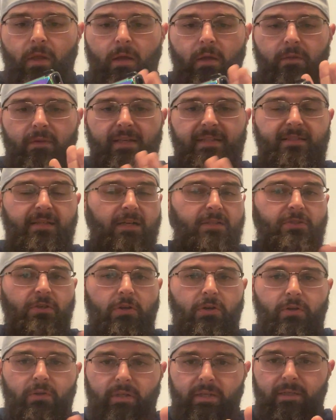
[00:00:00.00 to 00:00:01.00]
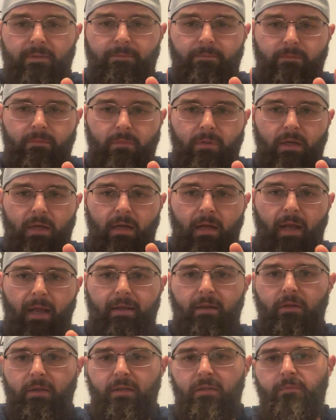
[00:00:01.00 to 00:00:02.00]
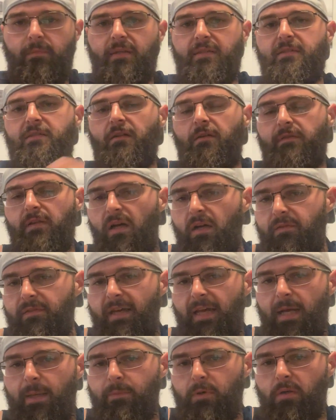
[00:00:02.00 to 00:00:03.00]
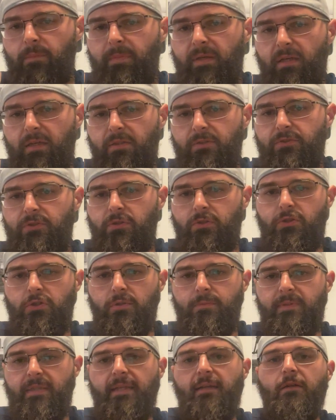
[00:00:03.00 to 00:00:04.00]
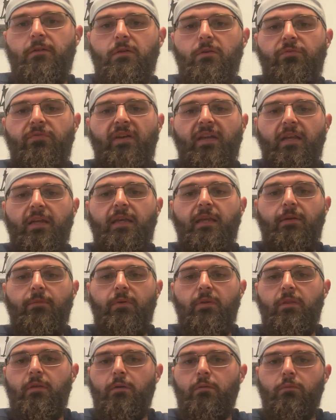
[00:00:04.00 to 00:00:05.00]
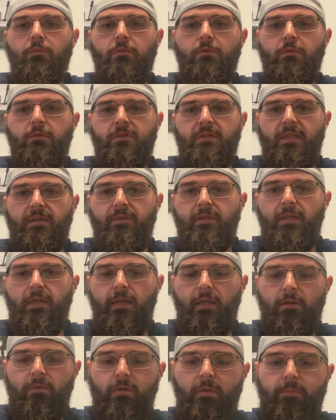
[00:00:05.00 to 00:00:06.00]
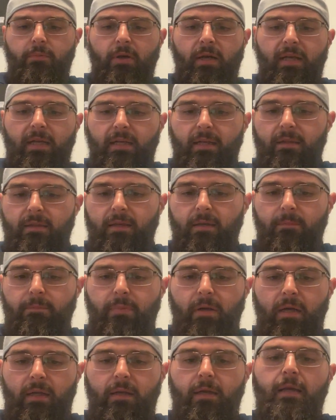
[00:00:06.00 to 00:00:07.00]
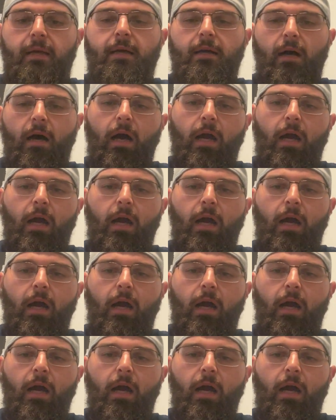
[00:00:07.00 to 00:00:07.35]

these guns are clear. I cleared them myself off camera because YouTube's getting a little finicky with their rules and everything. I don't want to break anything, but I